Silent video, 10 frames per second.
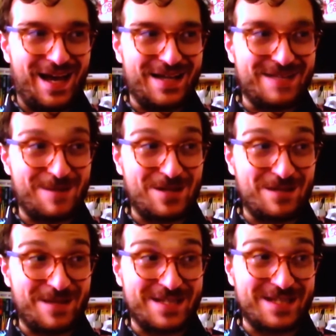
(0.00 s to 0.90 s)
Especially
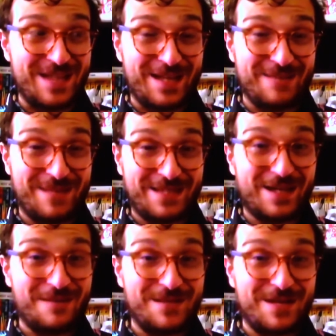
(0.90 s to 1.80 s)
because a lot of them like to
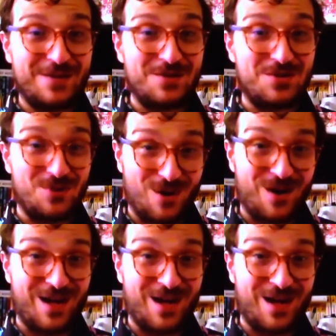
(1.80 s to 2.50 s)
come down to the shore